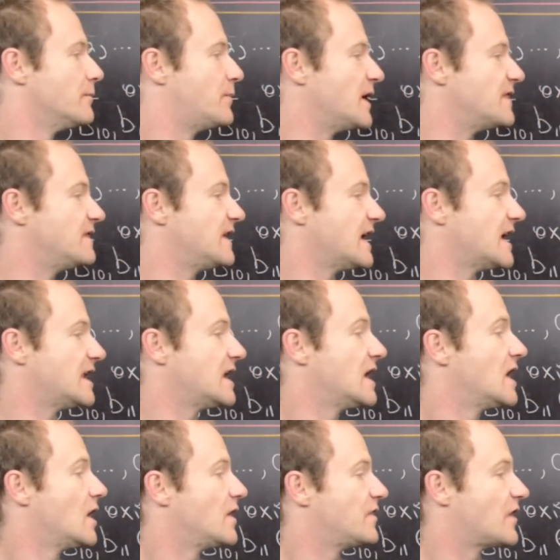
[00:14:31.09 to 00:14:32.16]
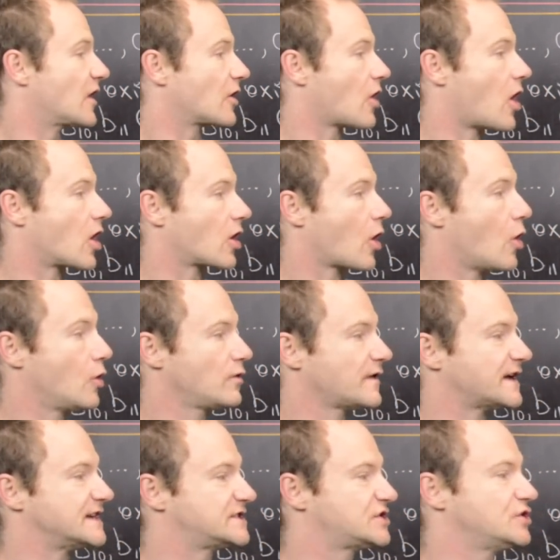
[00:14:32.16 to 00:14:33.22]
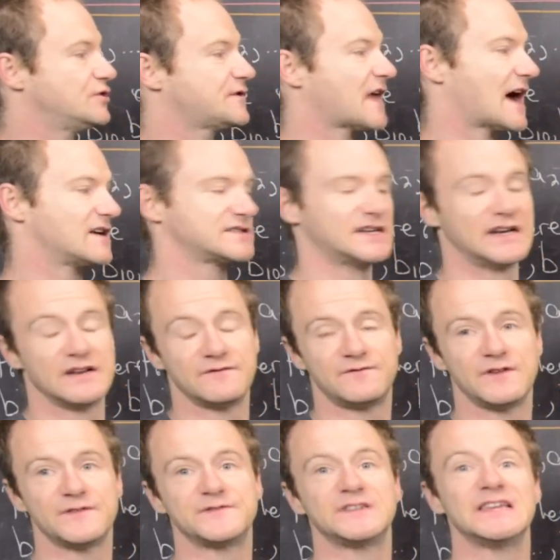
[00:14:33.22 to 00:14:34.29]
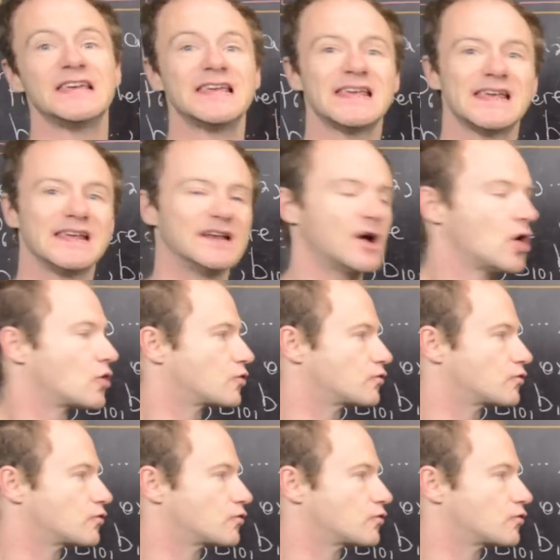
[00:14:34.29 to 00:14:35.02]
but then there are only 2015